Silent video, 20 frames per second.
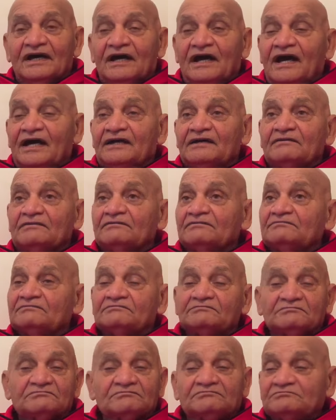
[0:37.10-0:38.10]
I
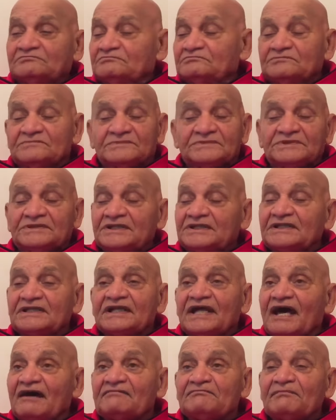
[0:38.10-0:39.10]
didn't
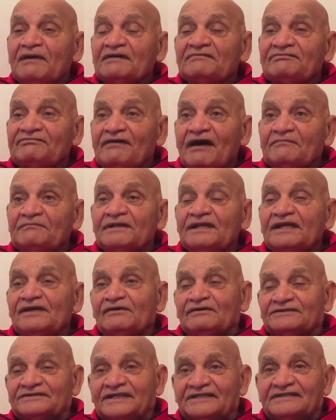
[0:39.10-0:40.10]
have my family
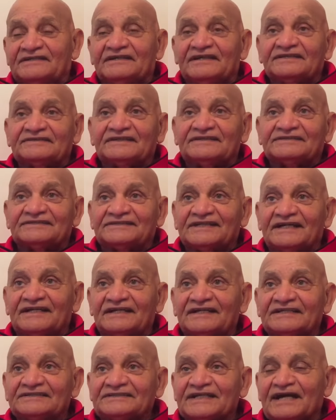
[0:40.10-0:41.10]
on Saturdays and
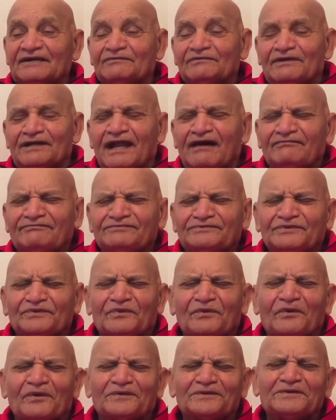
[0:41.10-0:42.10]
Sundays. I'd love to
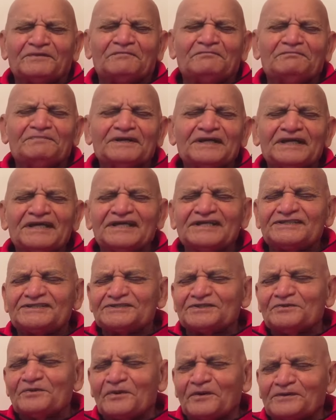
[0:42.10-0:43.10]
go to the beach,
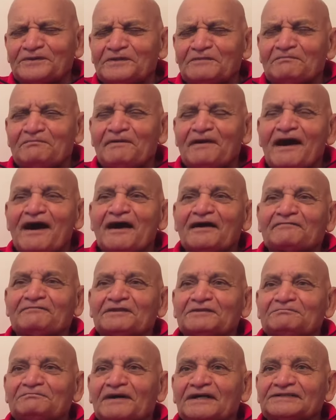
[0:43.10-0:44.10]
go to the park
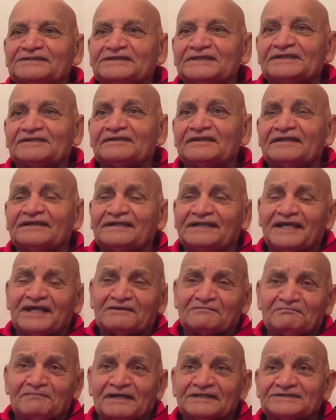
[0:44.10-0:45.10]
with my children,
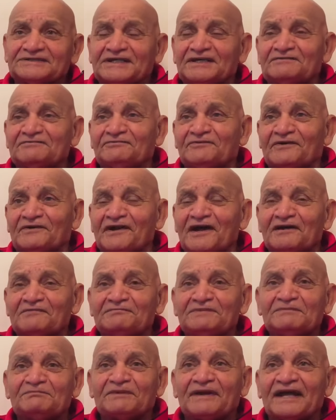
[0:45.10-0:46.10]
take my son for
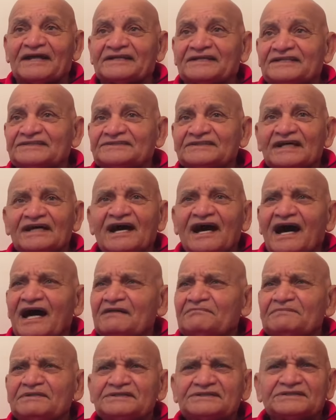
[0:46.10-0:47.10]
rugby practice. I
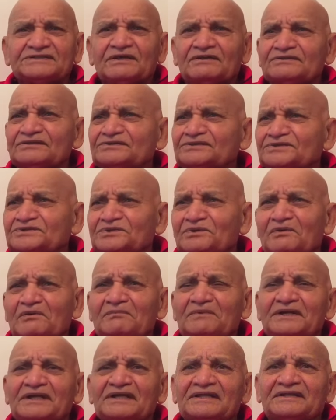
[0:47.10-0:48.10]
missed out on so
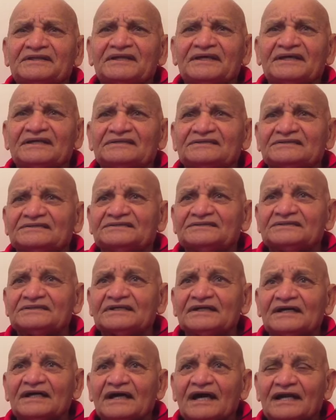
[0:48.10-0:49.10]
many things.
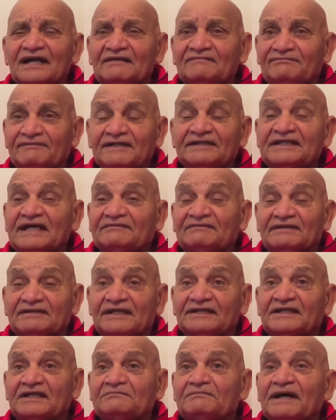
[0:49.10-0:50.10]
And I felt I was
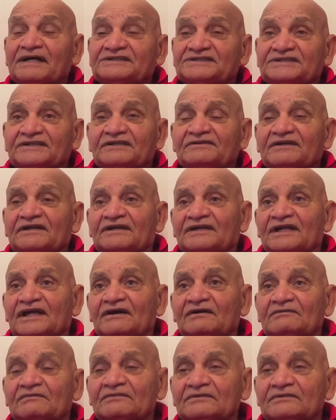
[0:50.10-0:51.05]
letting my children down.